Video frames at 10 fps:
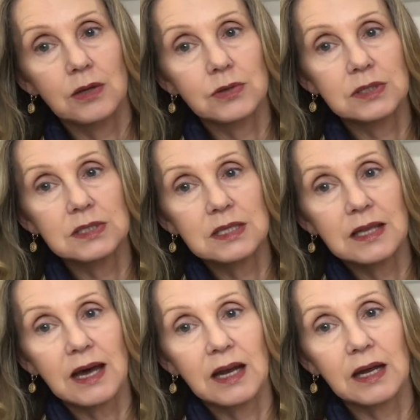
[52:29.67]
And you can
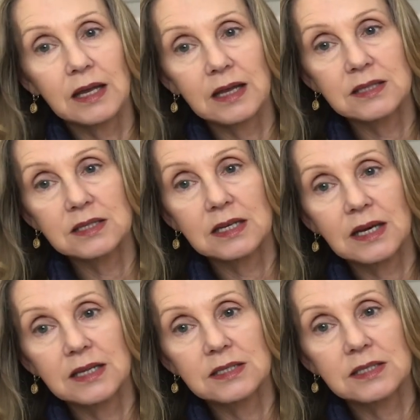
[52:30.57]
see that against
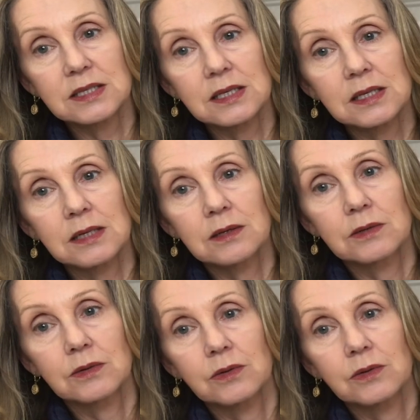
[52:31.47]
the iced tea